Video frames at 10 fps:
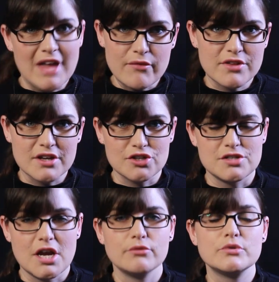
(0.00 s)
everything
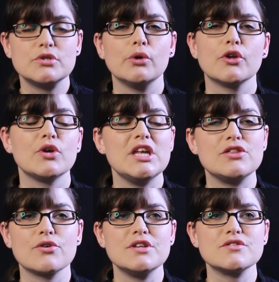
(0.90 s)
shut down. So there
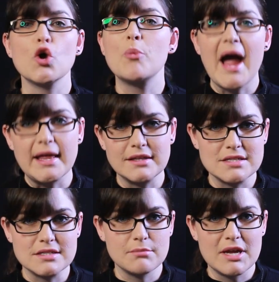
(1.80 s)
there is no pilot
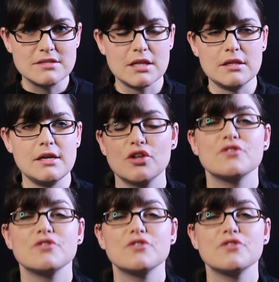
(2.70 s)
season basically.